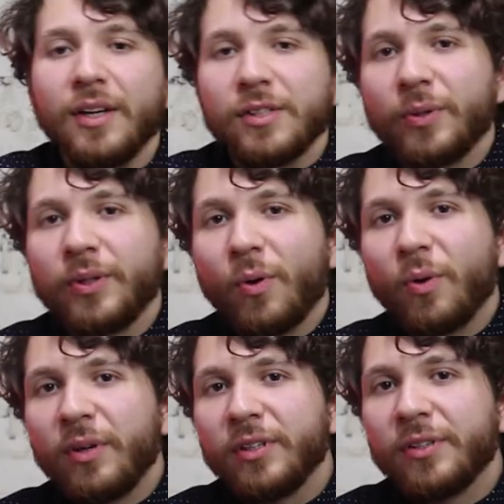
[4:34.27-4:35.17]
So in
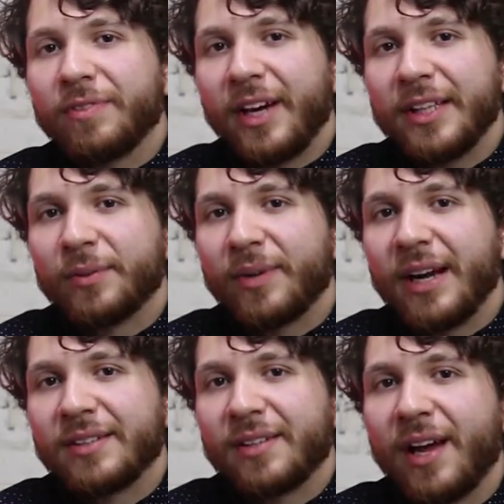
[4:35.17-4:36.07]
order to find the
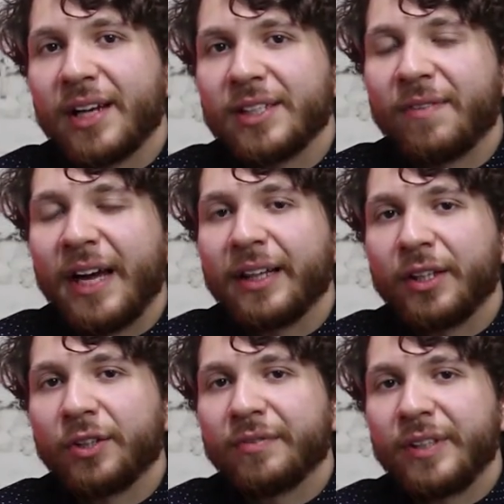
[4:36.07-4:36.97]
right size
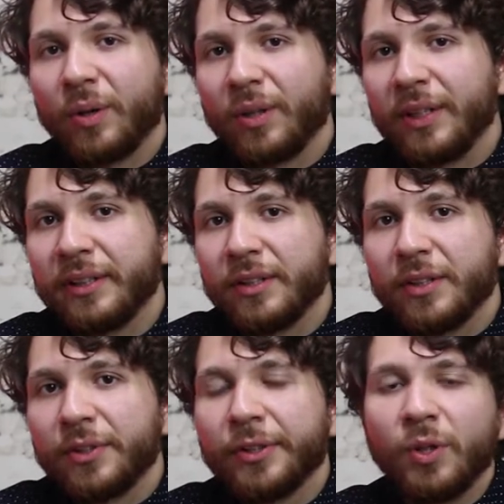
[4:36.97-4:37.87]
violin or viola,
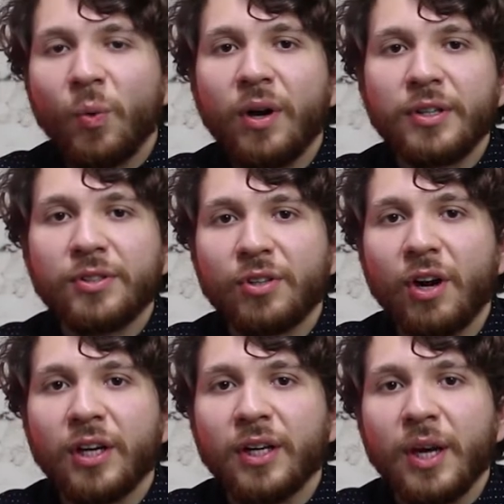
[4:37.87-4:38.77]
you're going to want to
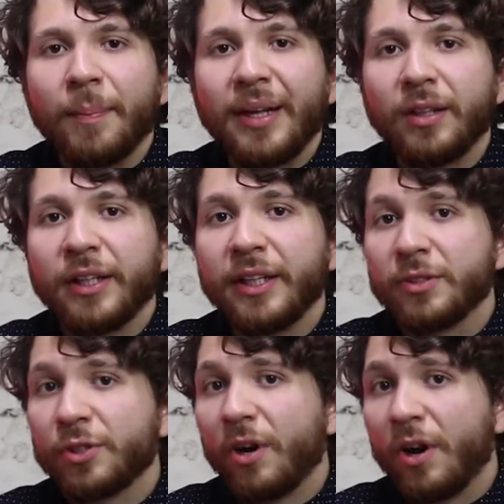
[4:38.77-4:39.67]
start by looking
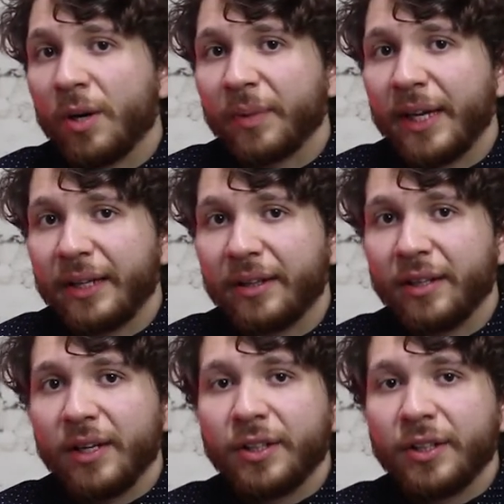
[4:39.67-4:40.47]
at your arm length.